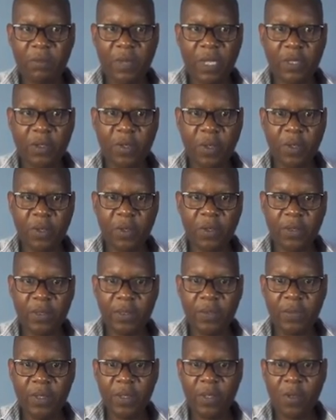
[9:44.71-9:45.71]

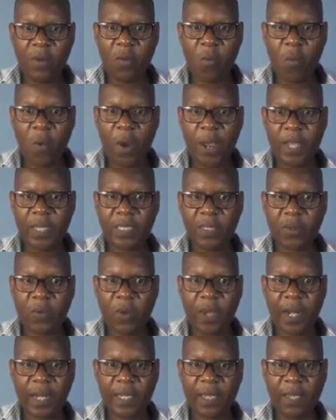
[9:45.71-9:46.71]
method, weights
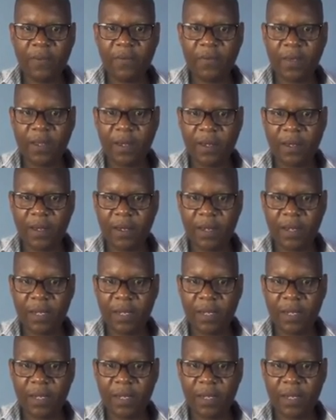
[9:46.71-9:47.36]
were given.